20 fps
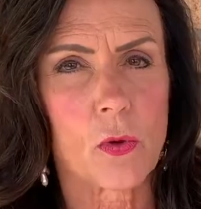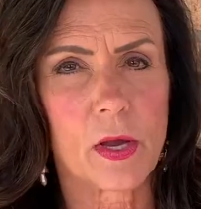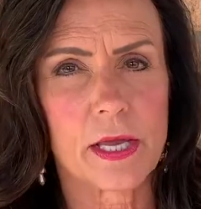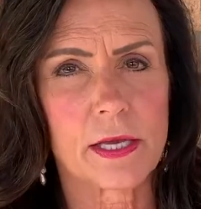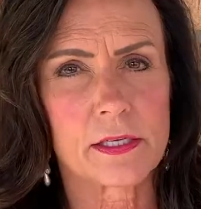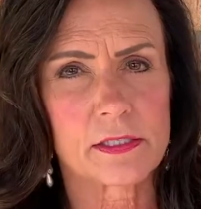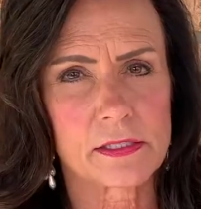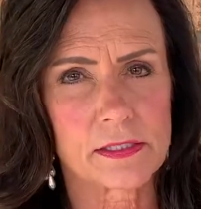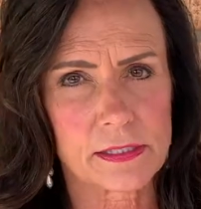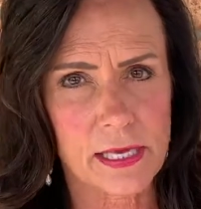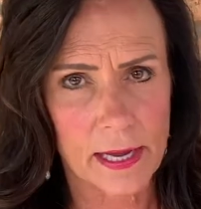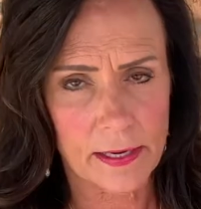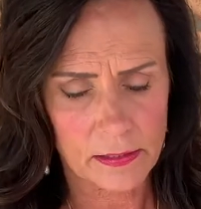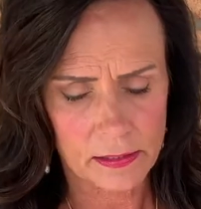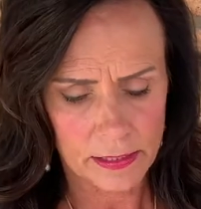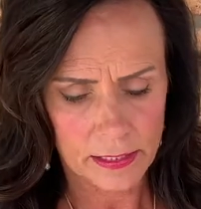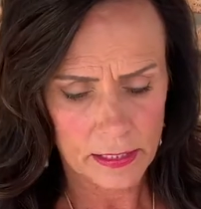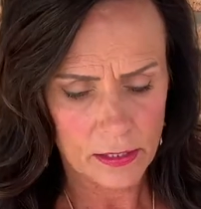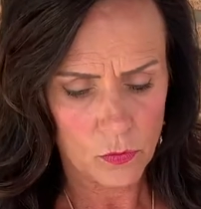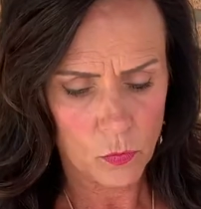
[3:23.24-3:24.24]

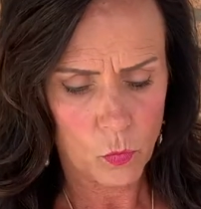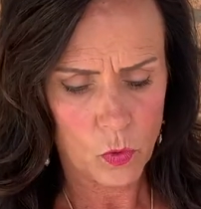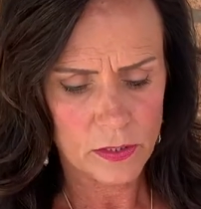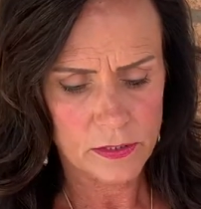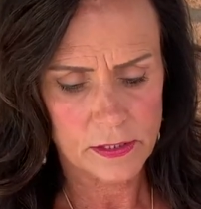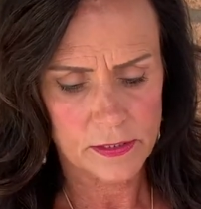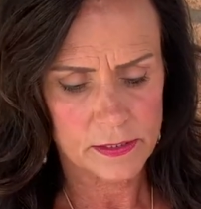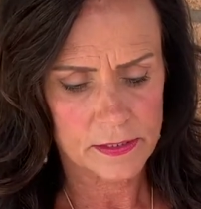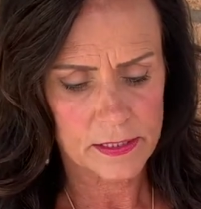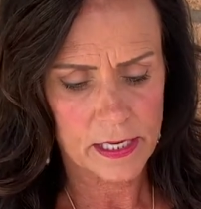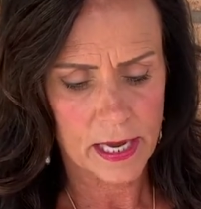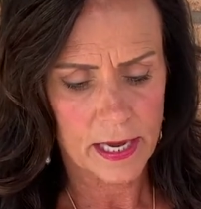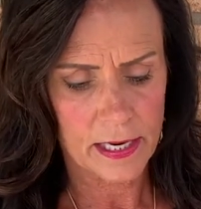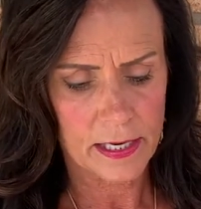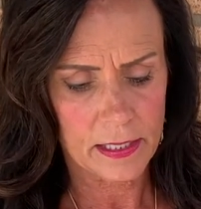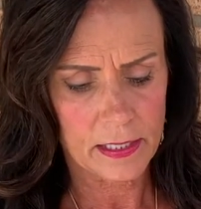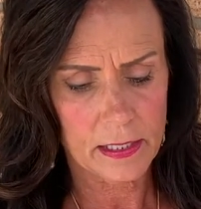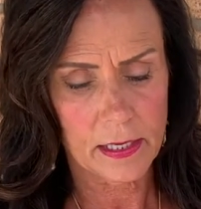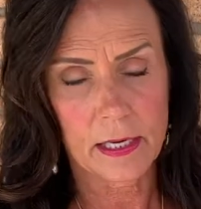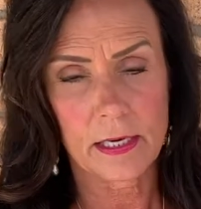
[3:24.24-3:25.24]
exactly what to say
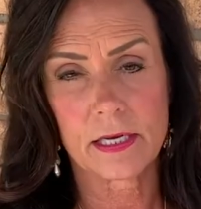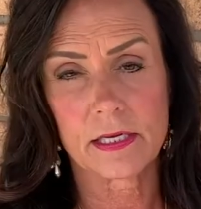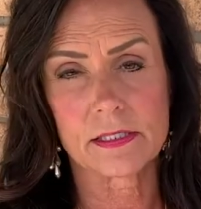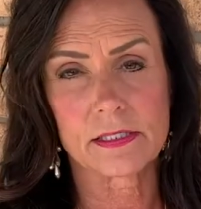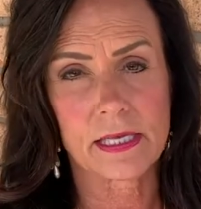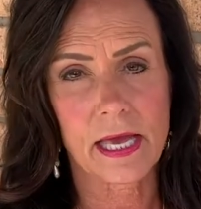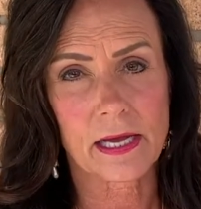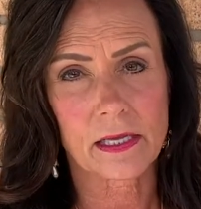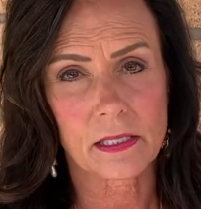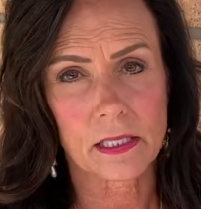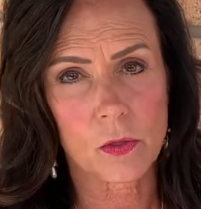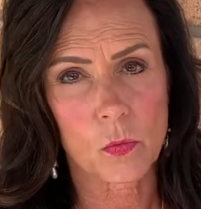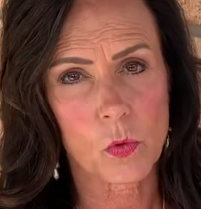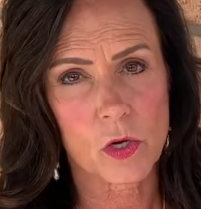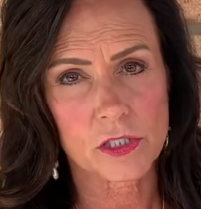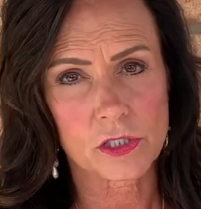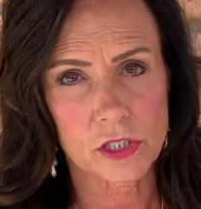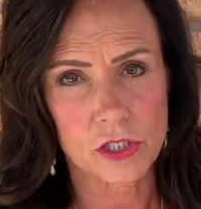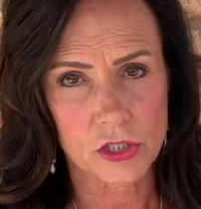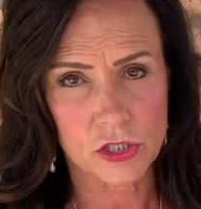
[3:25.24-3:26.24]
and exactly
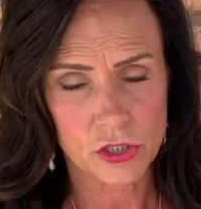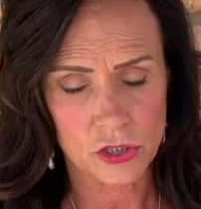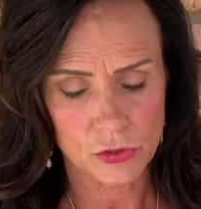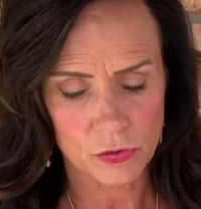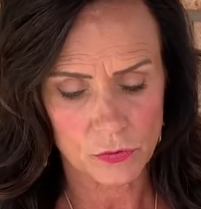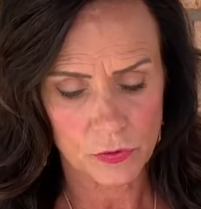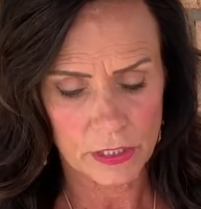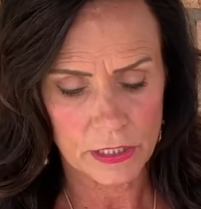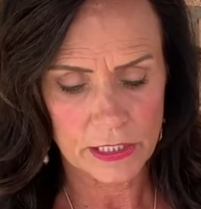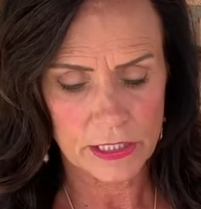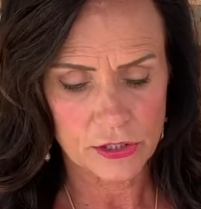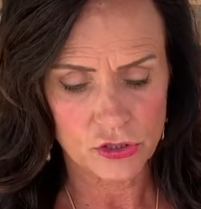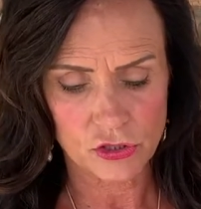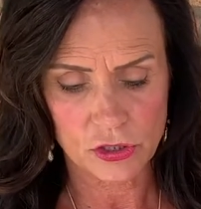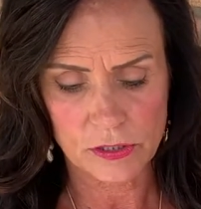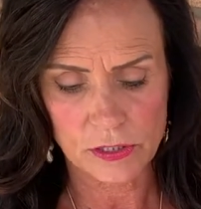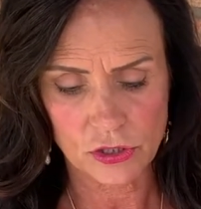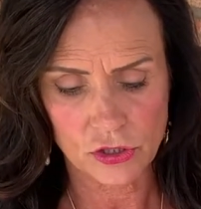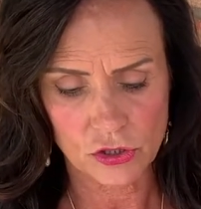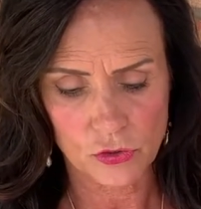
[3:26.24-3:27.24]
what to do in each
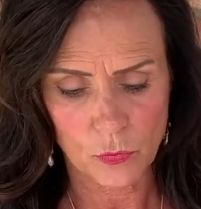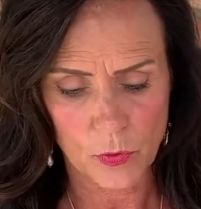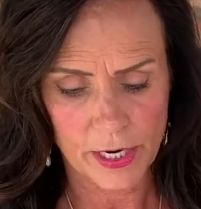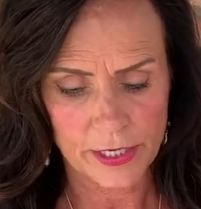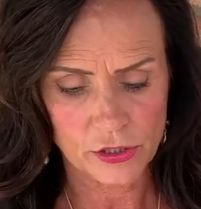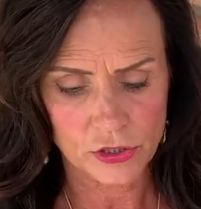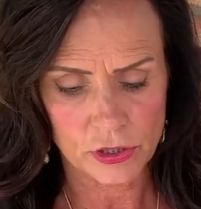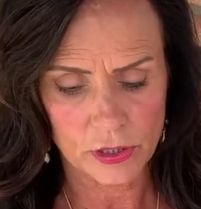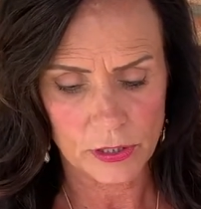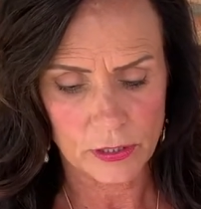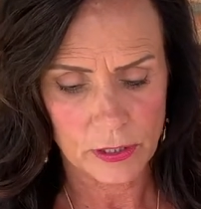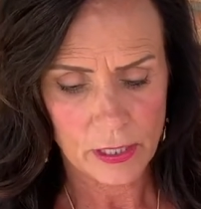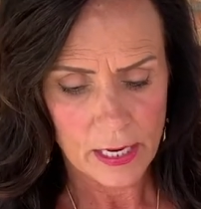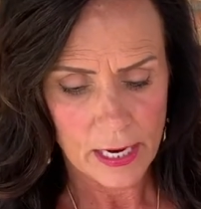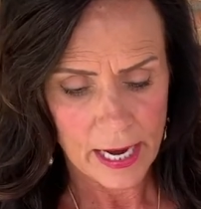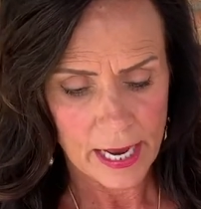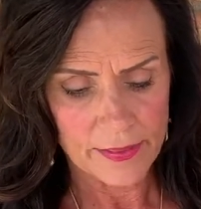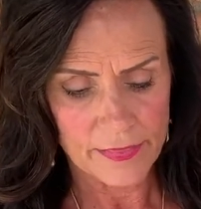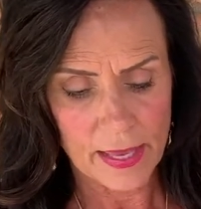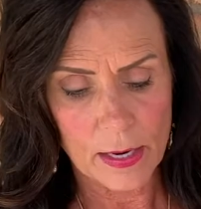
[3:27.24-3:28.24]
situation,
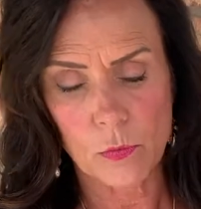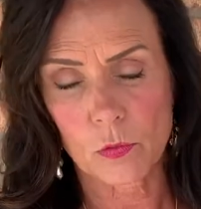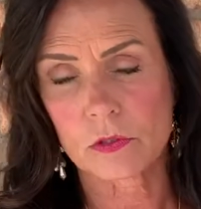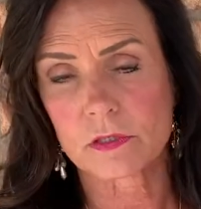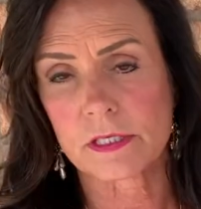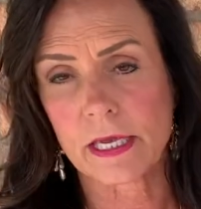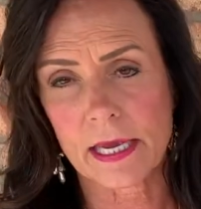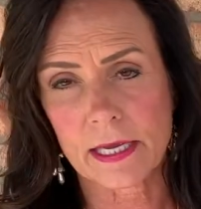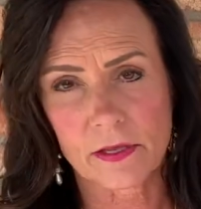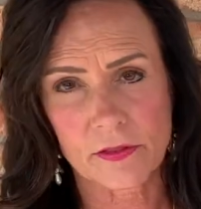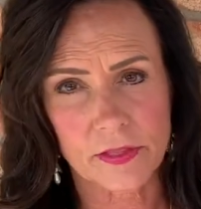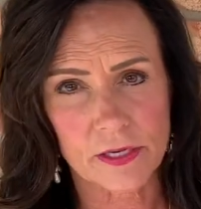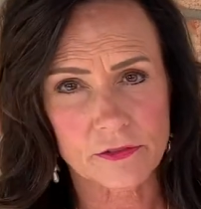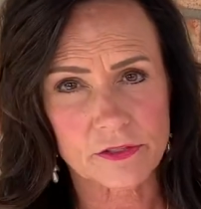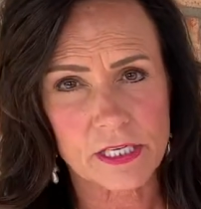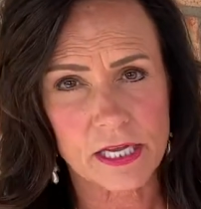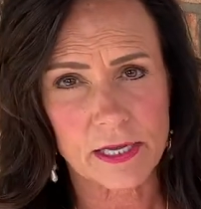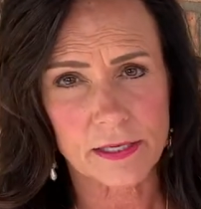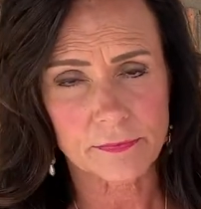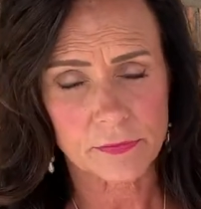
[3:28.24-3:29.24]
and they will take their
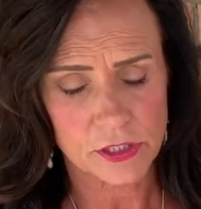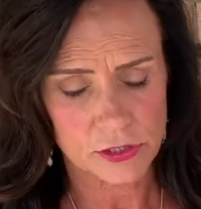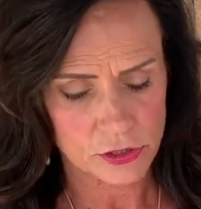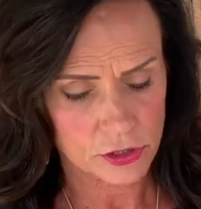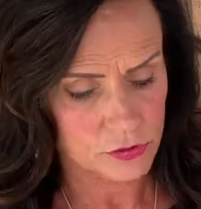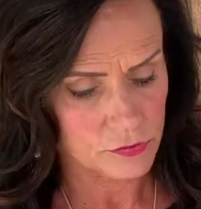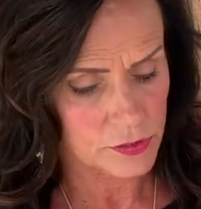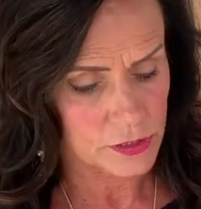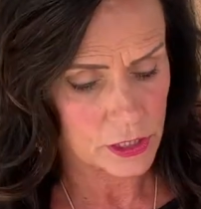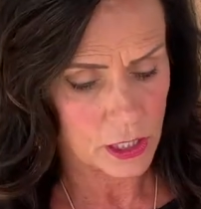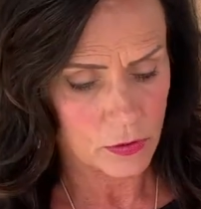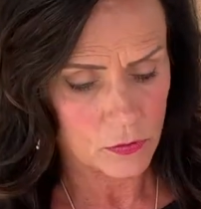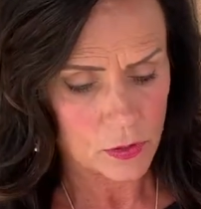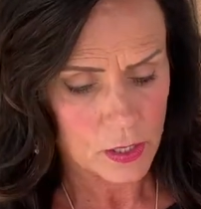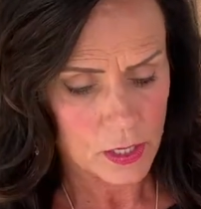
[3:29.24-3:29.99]
time to do so.